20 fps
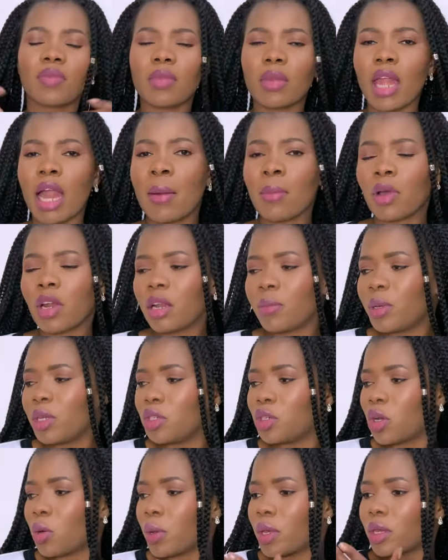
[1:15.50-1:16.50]
I'm gonna be
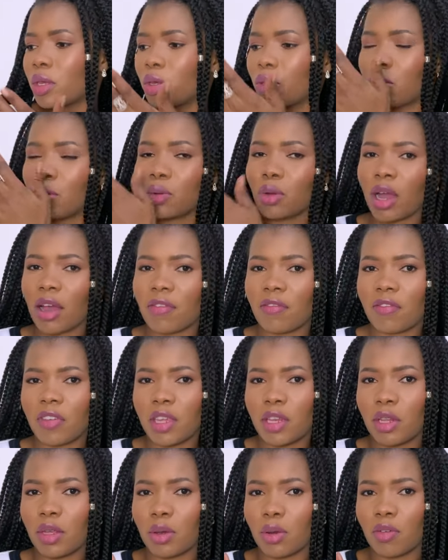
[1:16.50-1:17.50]
showing you a
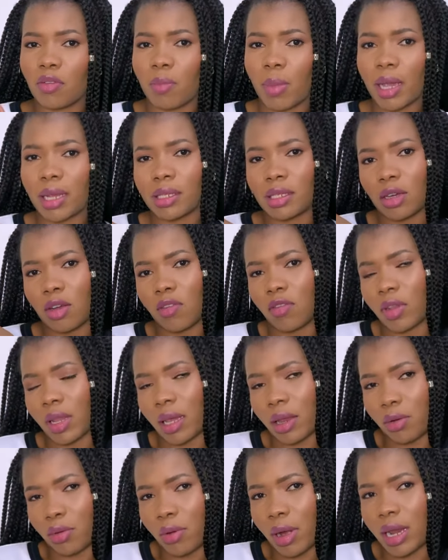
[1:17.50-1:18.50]
video of myself,
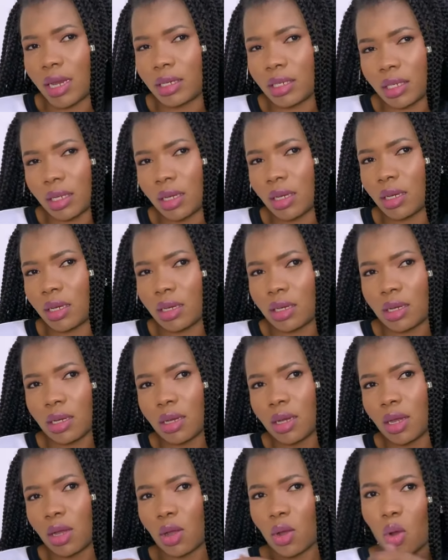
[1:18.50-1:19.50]
like right here
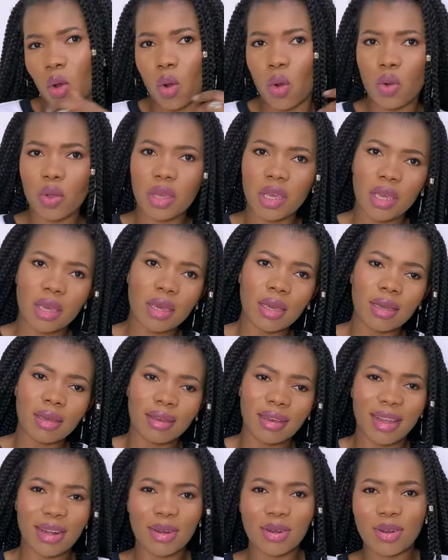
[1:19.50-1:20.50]
or here,
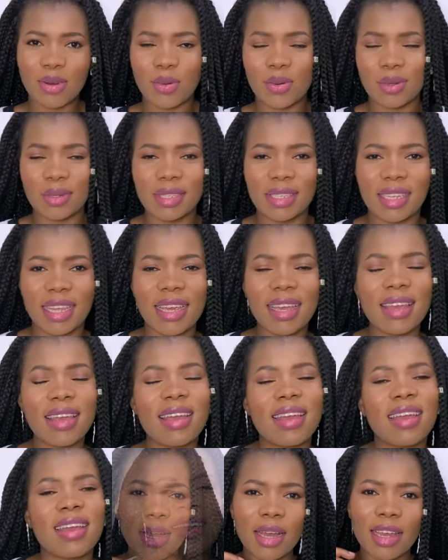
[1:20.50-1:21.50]
I don't know, we'll see.
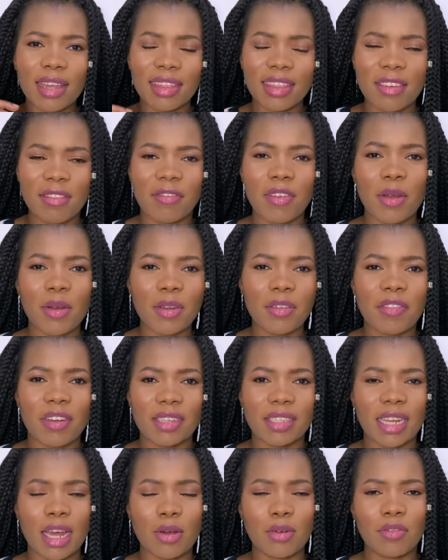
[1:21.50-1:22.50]
The very
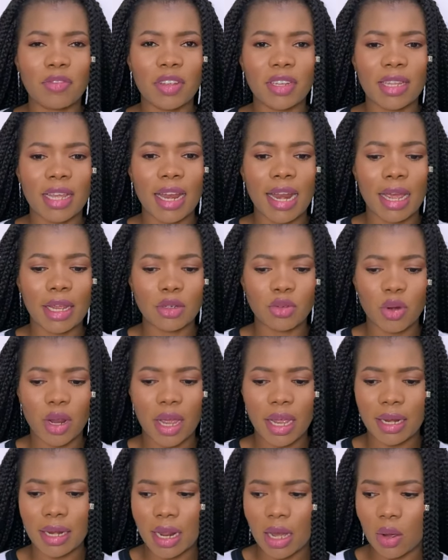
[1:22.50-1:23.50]
first outfit that I
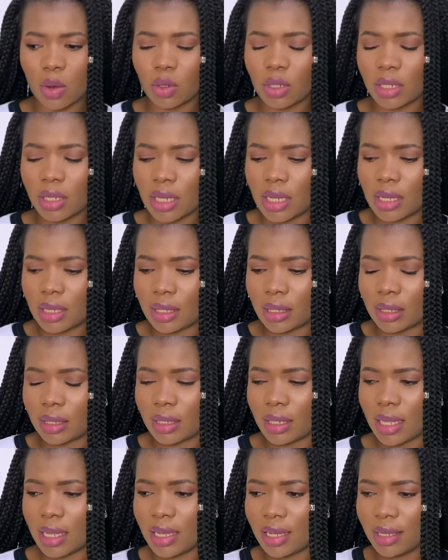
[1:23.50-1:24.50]
tried out is
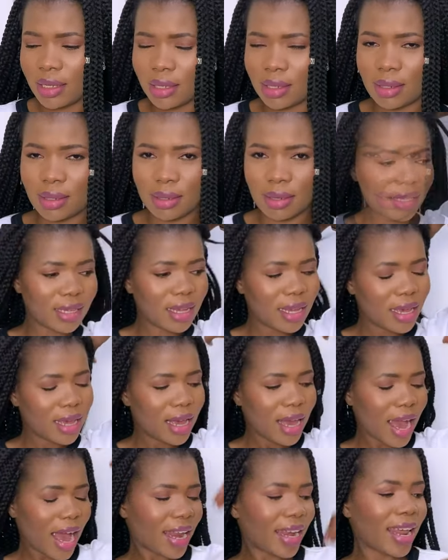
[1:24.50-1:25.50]
this,
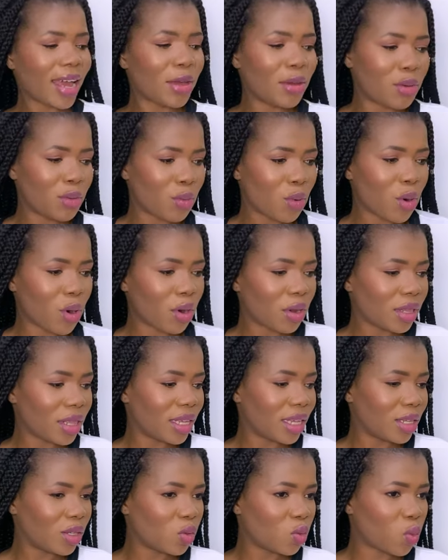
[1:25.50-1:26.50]
and I wore
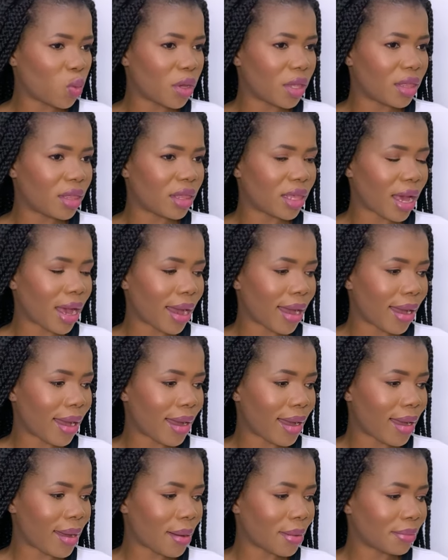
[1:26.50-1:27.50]
this with
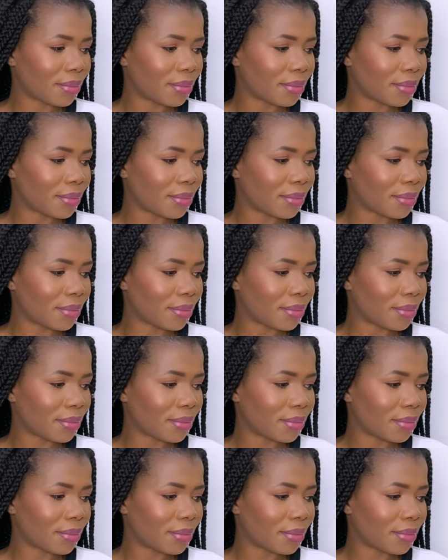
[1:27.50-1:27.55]
I